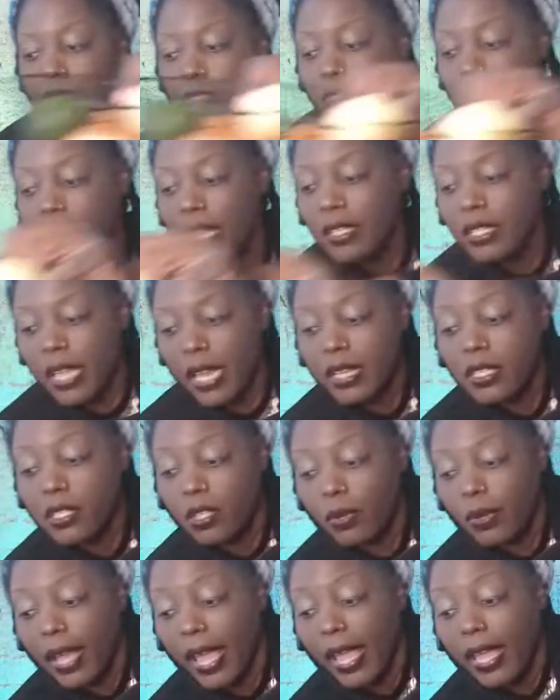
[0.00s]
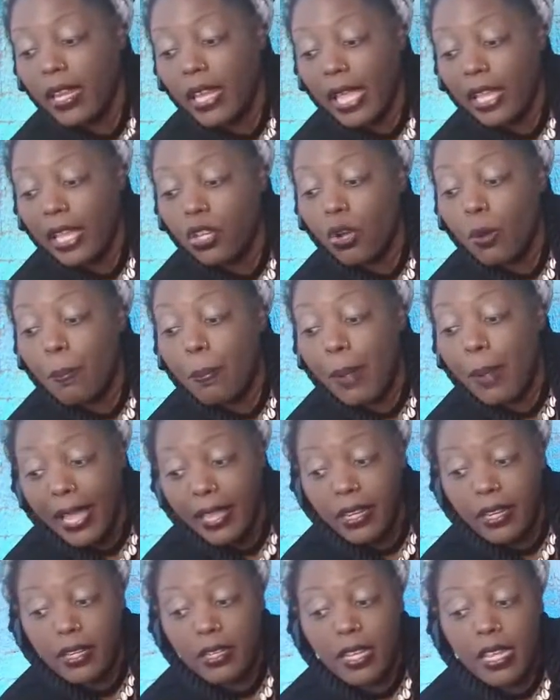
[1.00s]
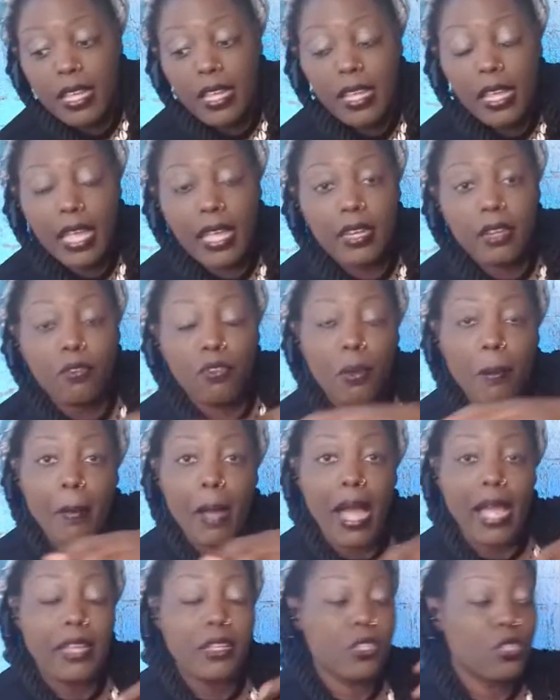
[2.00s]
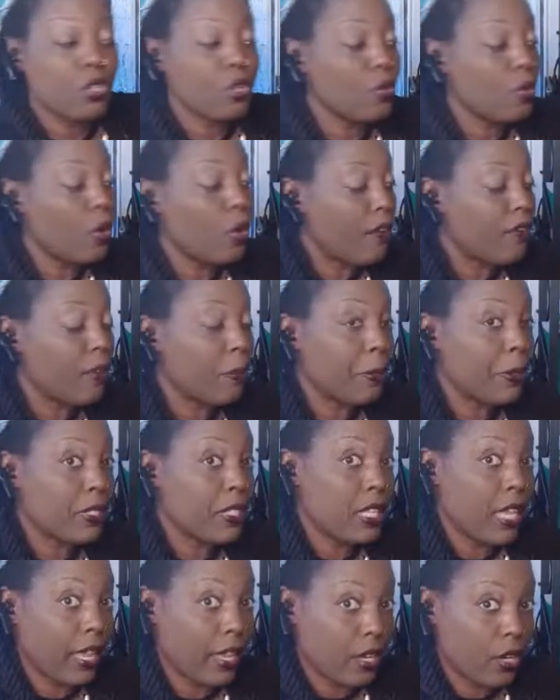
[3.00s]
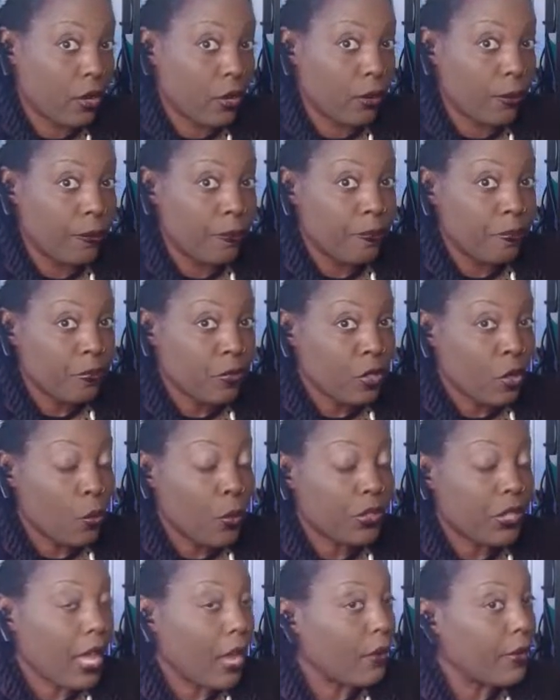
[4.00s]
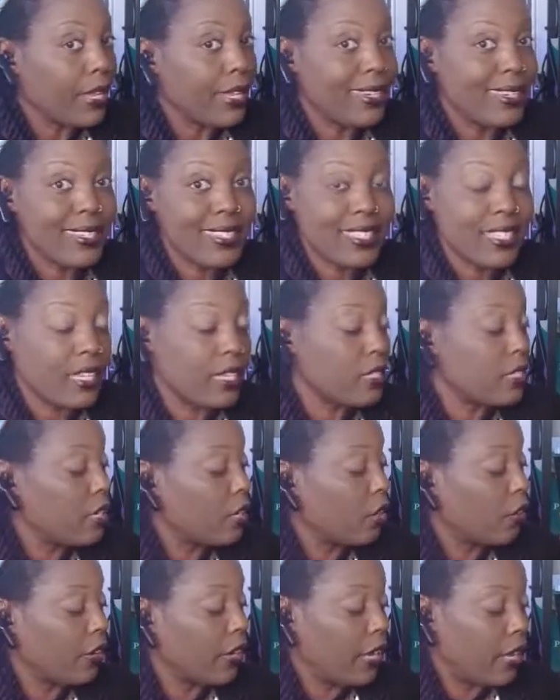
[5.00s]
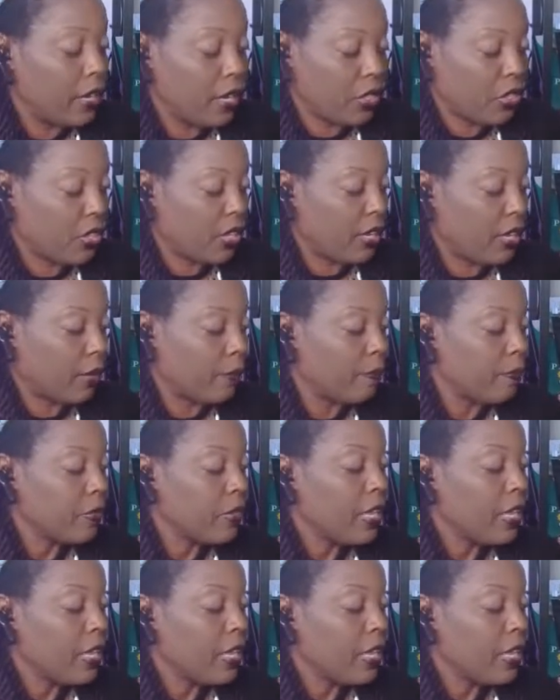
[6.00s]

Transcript: they taste okay. Like you'll bite it and it reminds you of a potato without any seasoning or anything.